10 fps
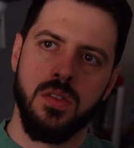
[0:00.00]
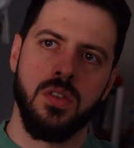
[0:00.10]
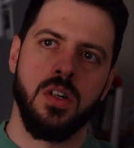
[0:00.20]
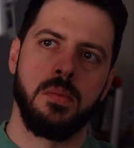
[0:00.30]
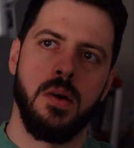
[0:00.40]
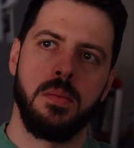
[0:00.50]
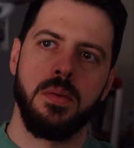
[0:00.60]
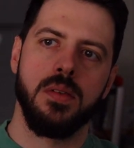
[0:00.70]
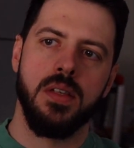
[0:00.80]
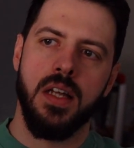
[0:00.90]
to come up,
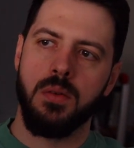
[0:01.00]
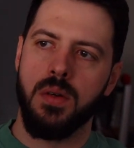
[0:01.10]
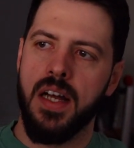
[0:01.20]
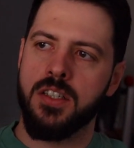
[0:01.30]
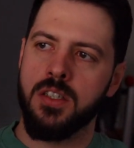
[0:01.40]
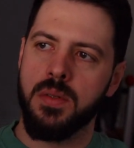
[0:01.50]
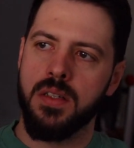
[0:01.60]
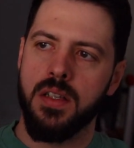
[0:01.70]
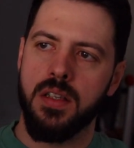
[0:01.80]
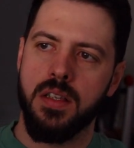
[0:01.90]
that it will actually be that